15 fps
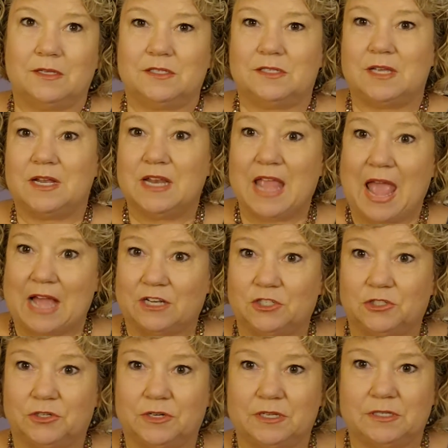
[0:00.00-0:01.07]
sun
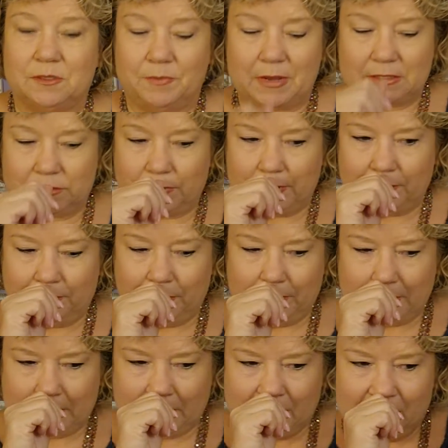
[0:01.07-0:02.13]
catcher is the best way to
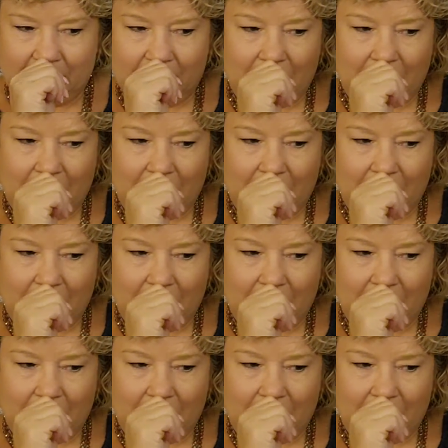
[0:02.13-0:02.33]
put it.